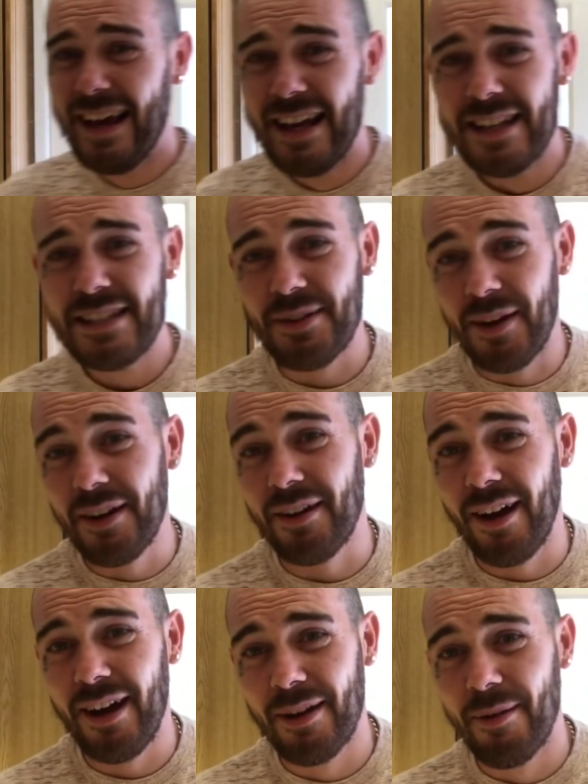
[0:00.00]
Do I look
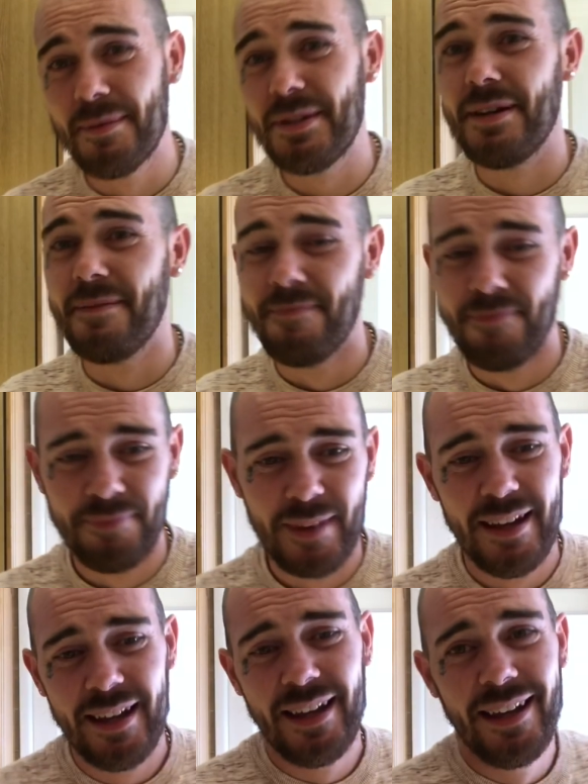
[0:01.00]
like I know what I'm doing?
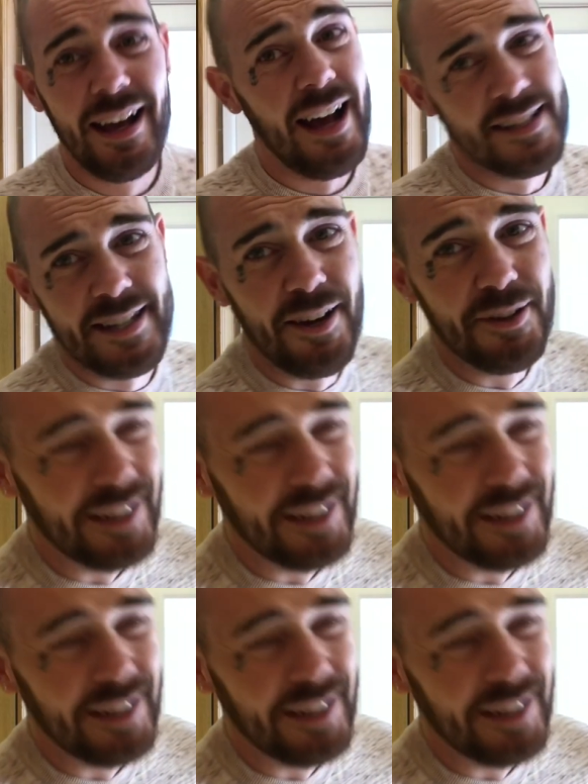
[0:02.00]
I don't.